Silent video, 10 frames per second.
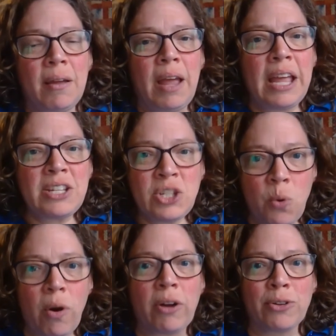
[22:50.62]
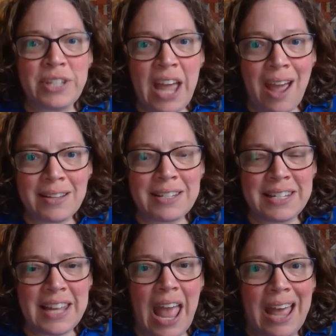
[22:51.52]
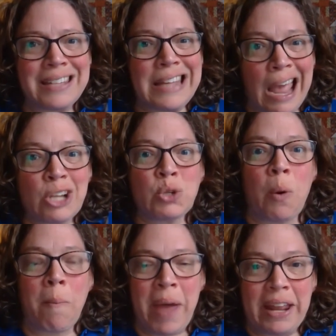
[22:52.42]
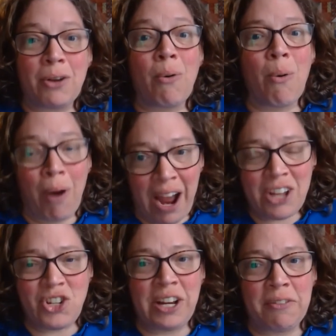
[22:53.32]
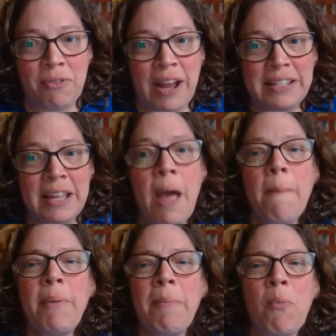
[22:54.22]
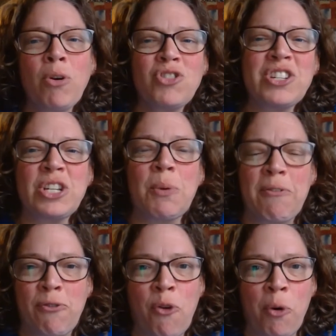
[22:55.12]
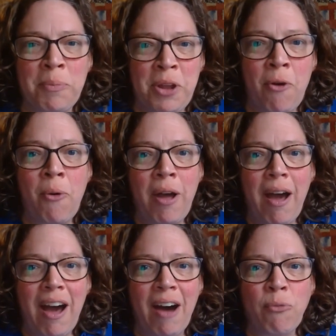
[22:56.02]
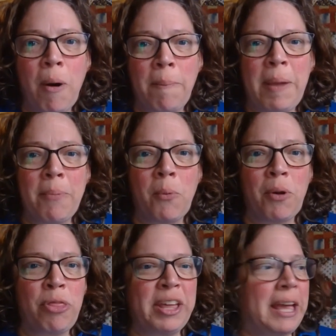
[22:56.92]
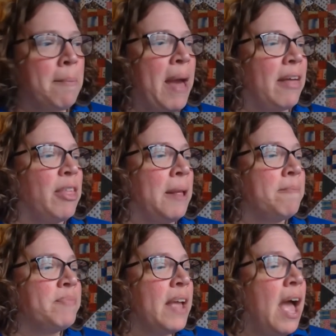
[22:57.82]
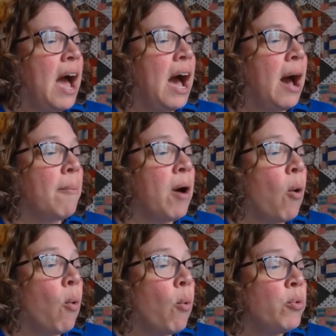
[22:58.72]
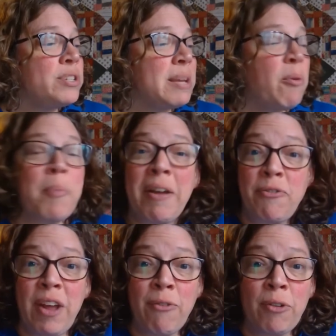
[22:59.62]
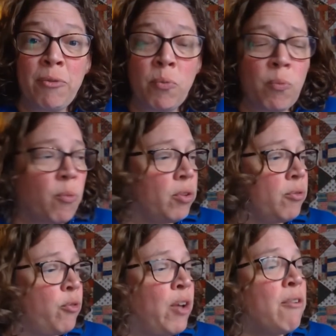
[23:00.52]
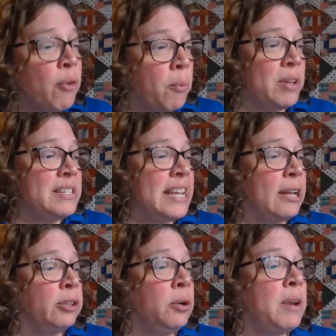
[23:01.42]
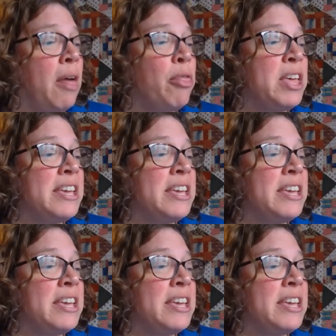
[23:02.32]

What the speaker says: historical texts as actual medical or hygiene advice, but more just to inform you of what people were thinking back then. Some of my favorite ones include The